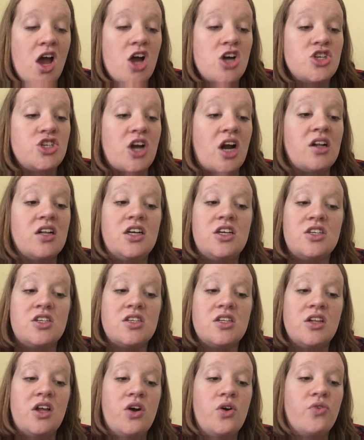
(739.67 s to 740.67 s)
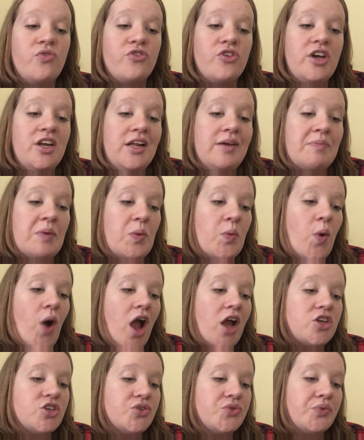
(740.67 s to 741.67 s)
Charlotte slowed Freedom and
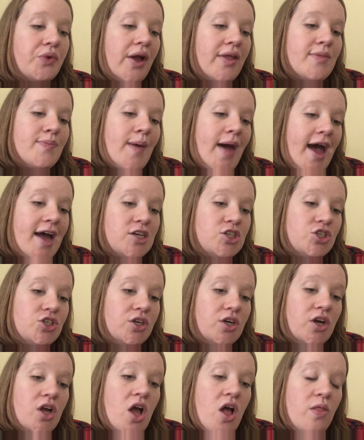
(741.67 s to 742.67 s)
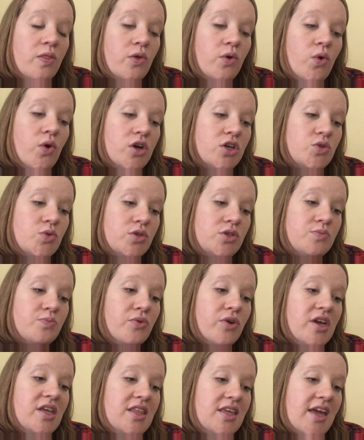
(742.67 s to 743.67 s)
walked her around the pasture. The horse was
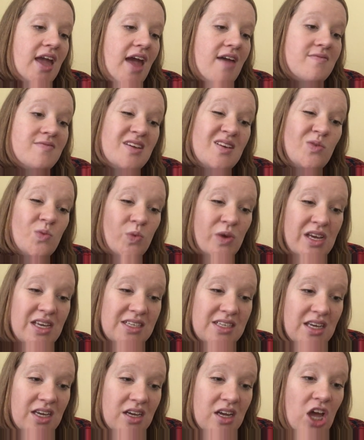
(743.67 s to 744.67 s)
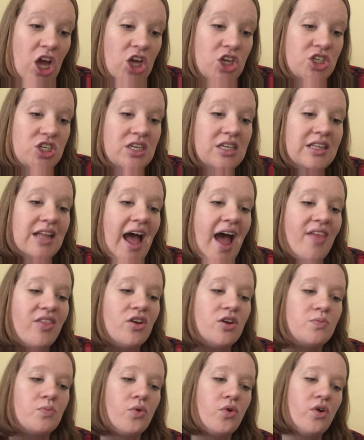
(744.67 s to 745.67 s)
breathing heavy and wheezing. She
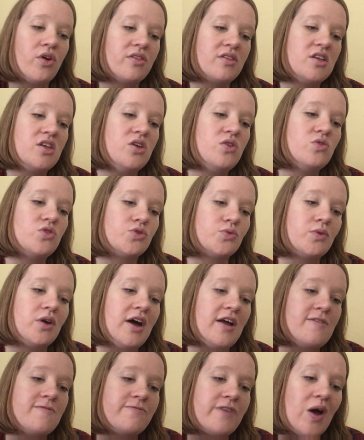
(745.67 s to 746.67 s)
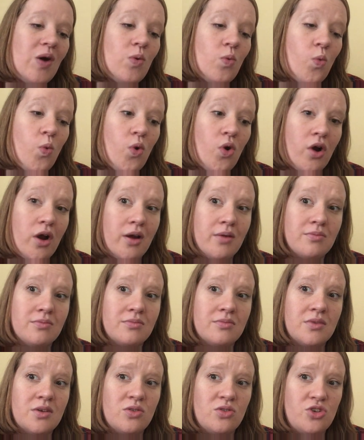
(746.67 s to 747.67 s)
lathered more than usual and felt warm.
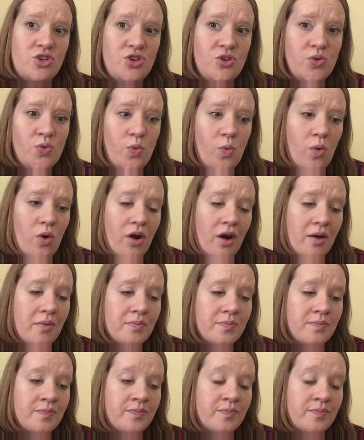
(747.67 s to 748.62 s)
Too warm.